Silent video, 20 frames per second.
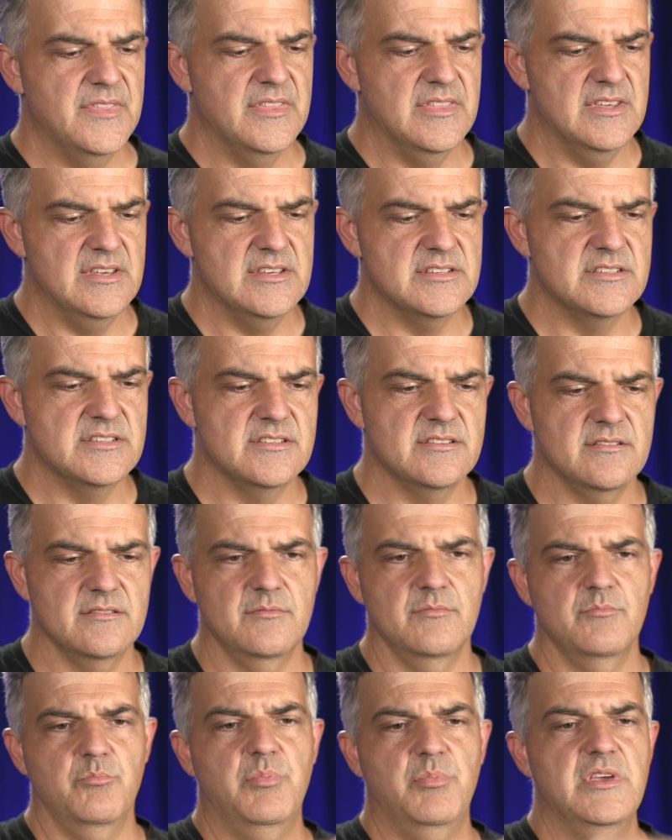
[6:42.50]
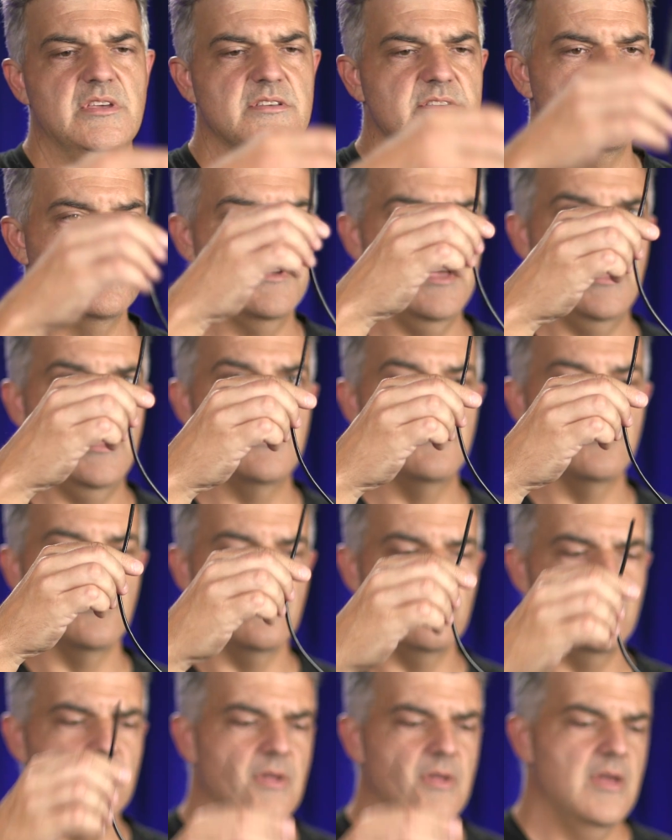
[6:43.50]
this piece of
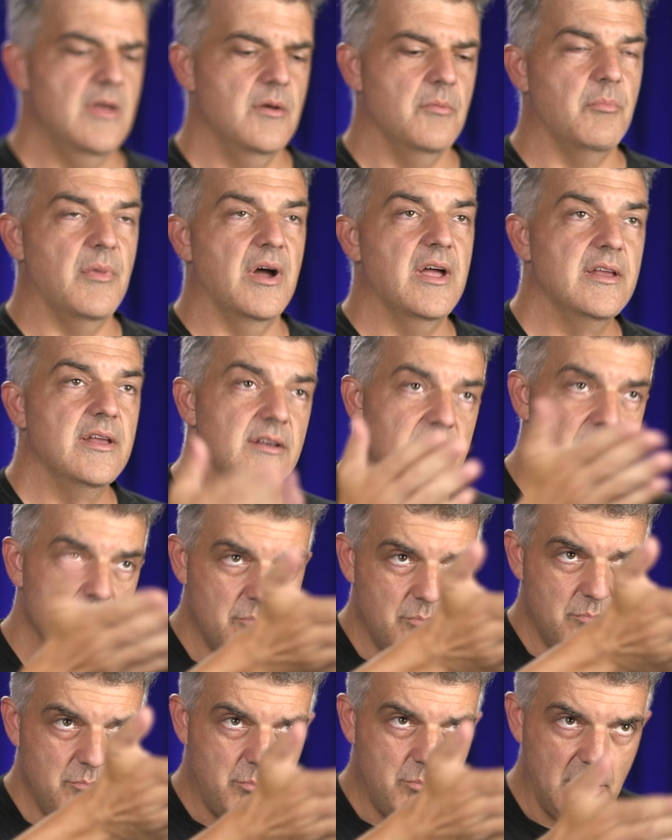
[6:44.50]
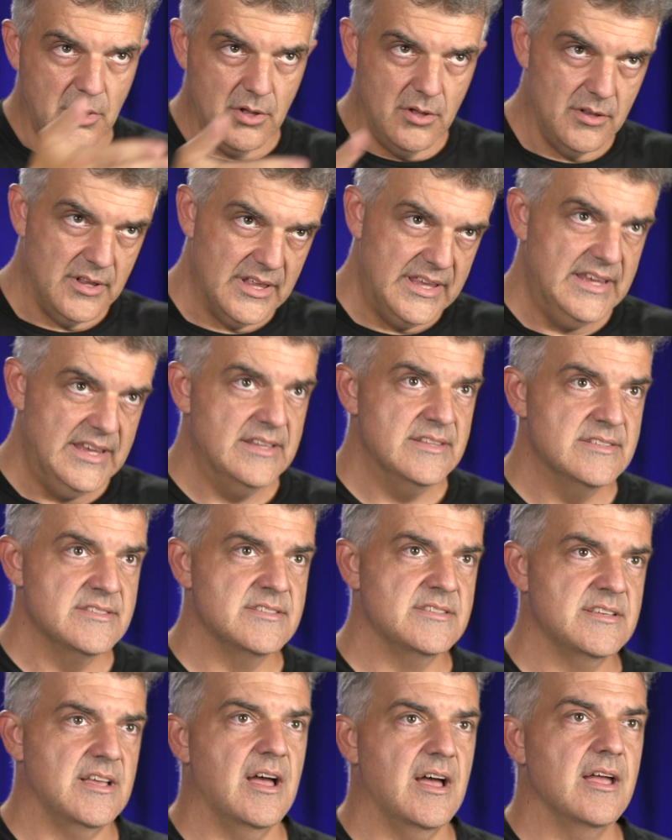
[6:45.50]
cable might pull
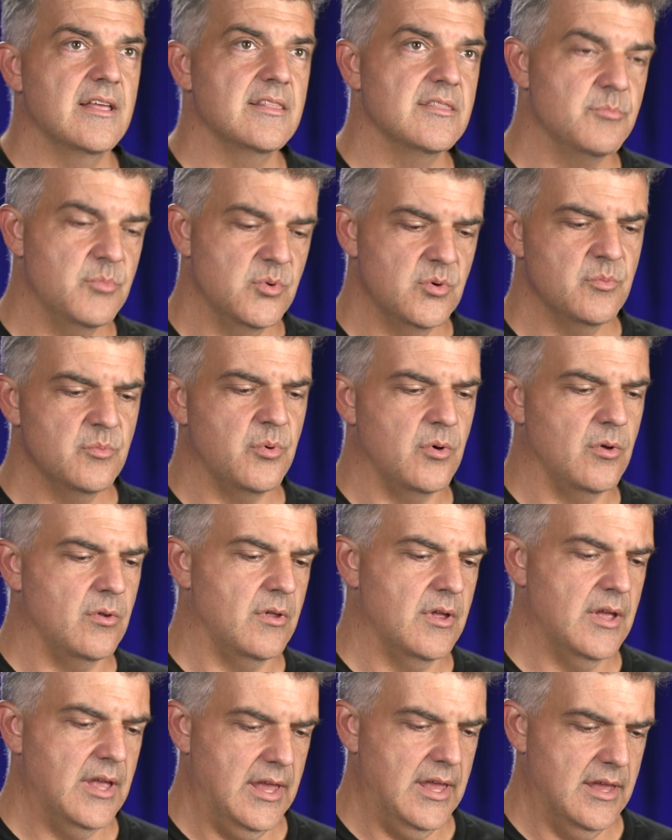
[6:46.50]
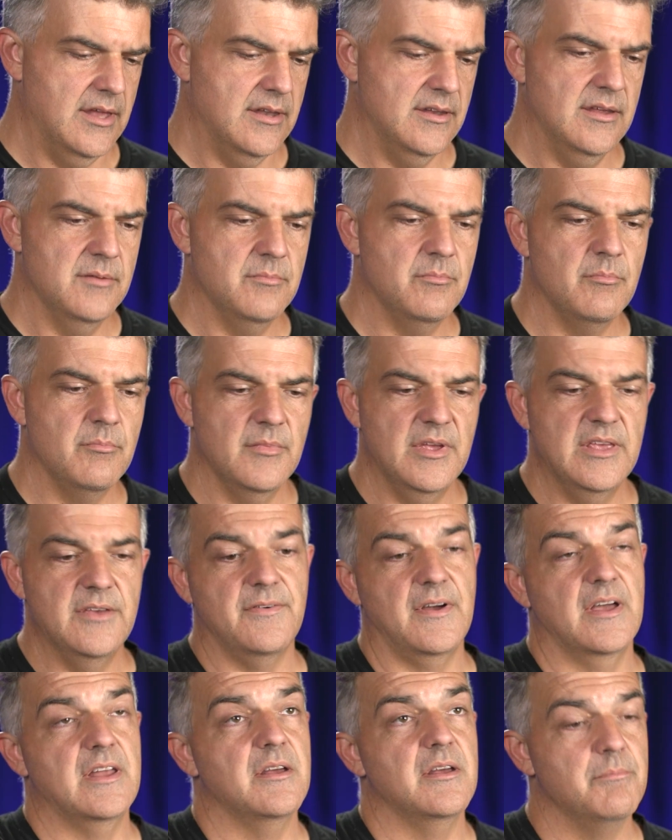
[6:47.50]
inside the boom pole. And if
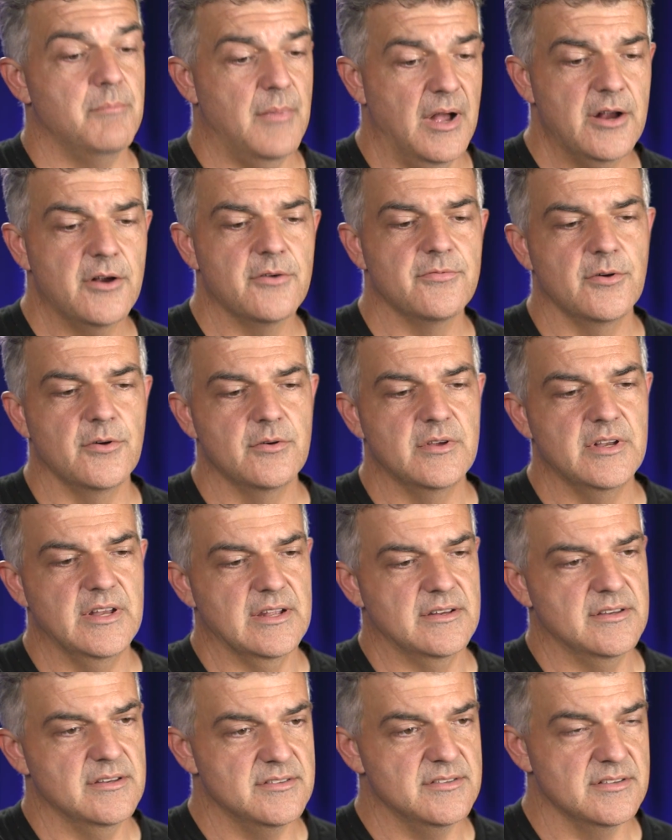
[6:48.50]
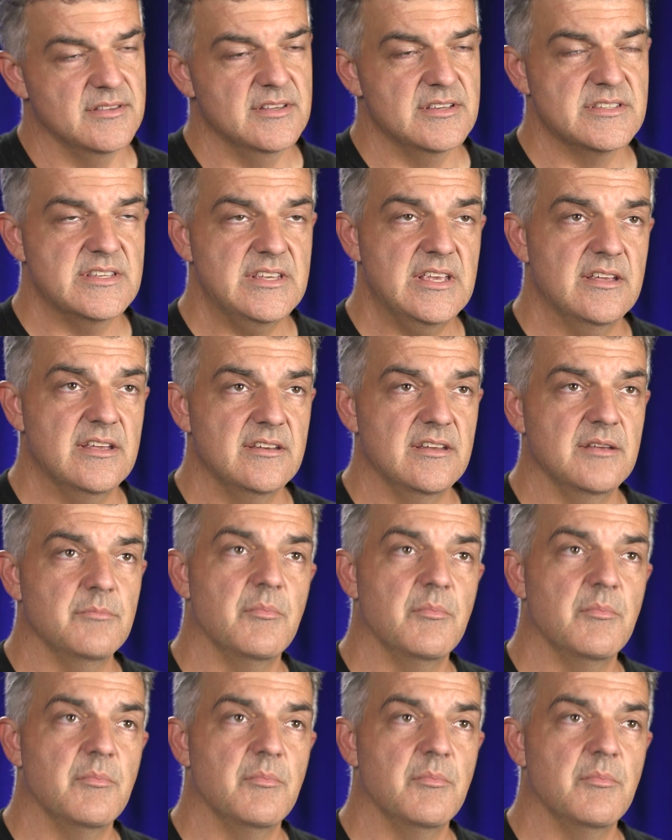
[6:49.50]
I had a microphone connected to this end, it